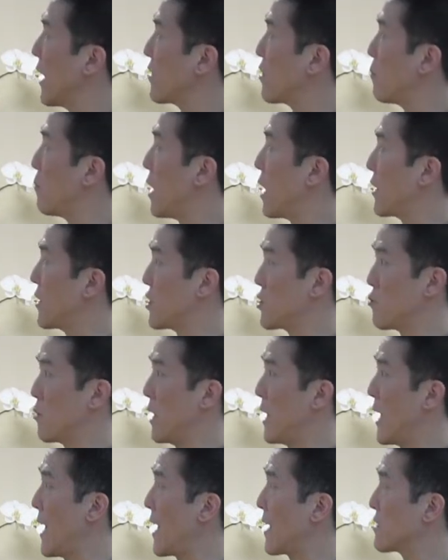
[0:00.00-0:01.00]
And your body is
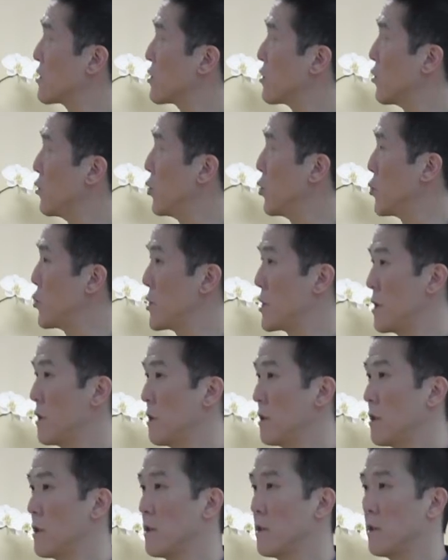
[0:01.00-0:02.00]
relaxed,
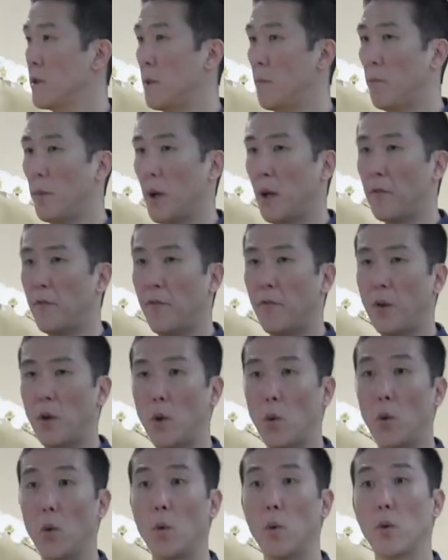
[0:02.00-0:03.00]
loosened, the blood
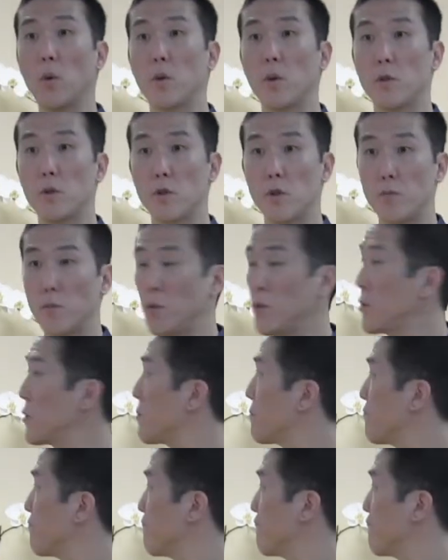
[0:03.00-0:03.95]
flow smooth.